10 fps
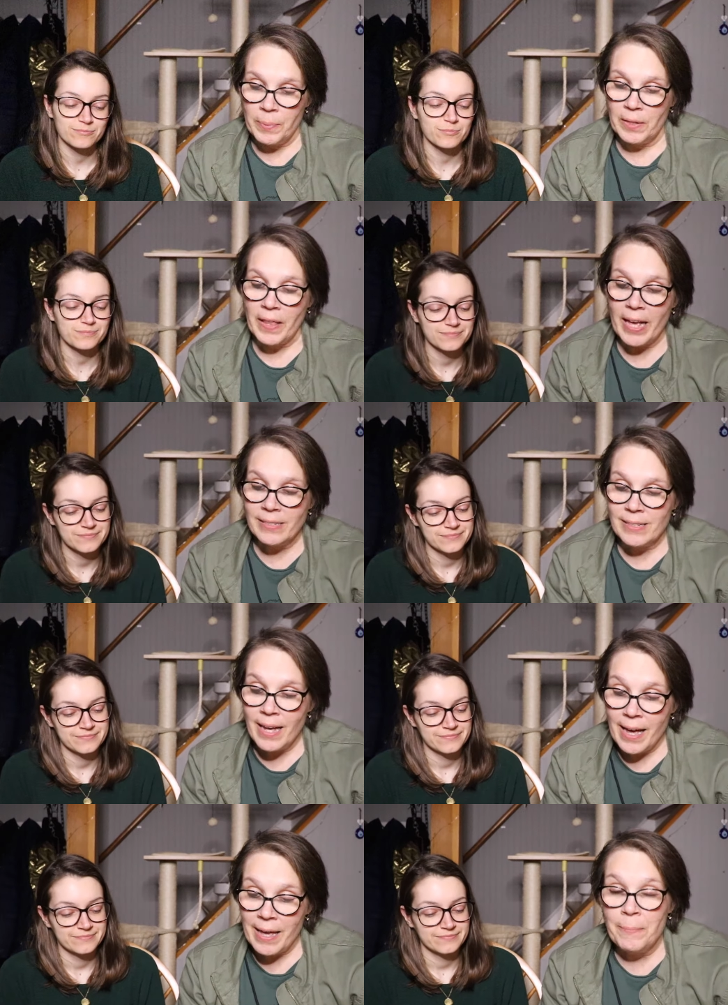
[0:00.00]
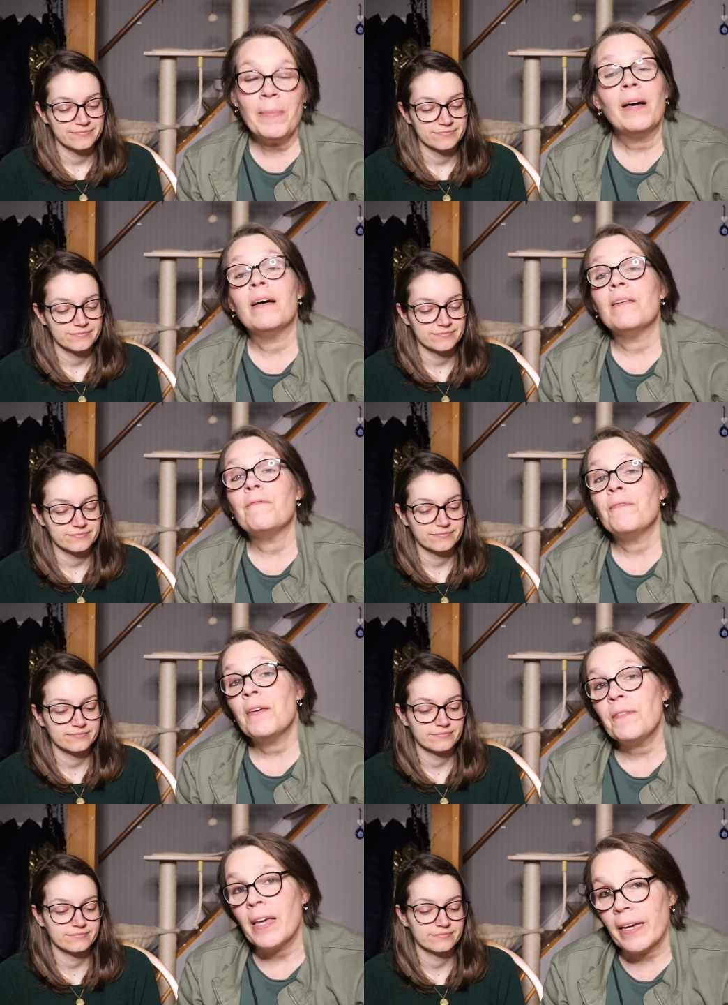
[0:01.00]
Speaker 1: But last time,
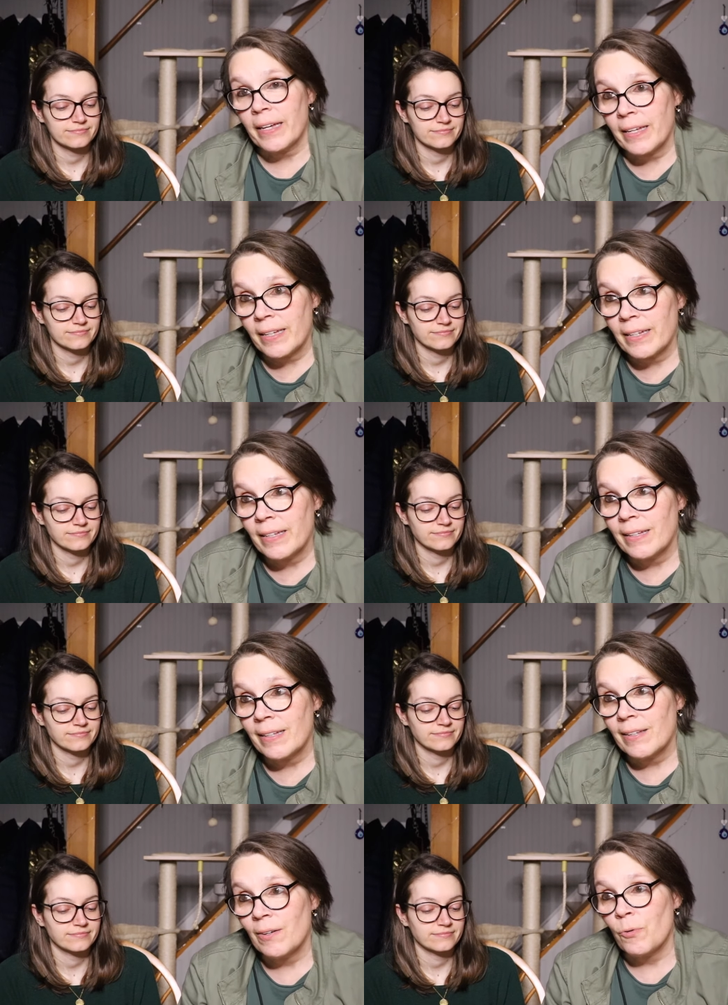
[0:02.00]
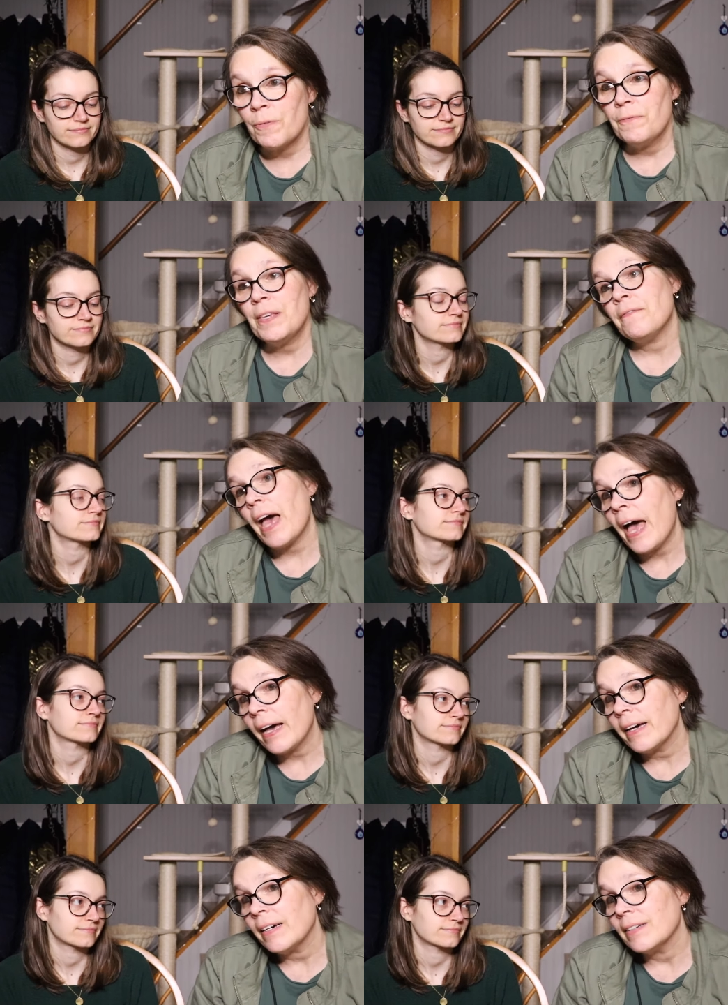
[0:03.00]
Vivek, or Vivac,